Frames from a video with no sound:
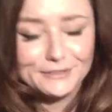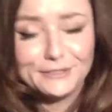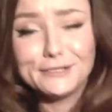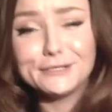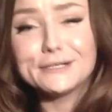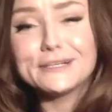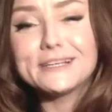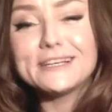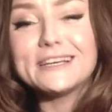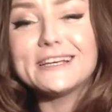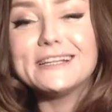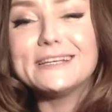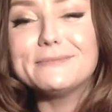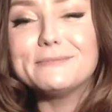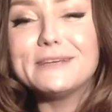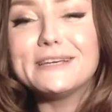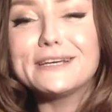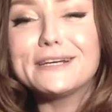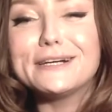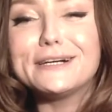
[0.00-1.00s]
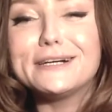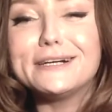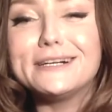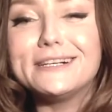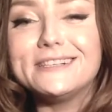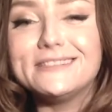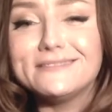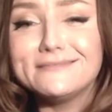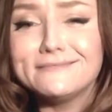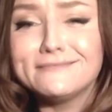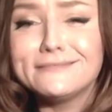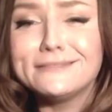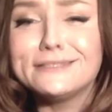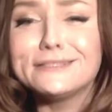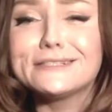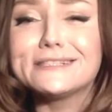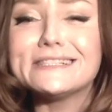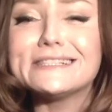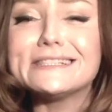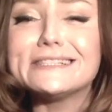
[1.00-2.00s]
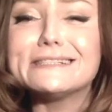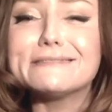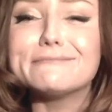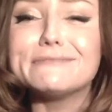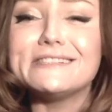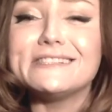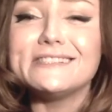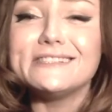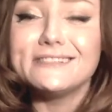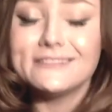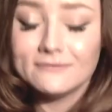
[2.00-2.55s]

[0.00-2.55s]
You're killing me, girl. You're killing me.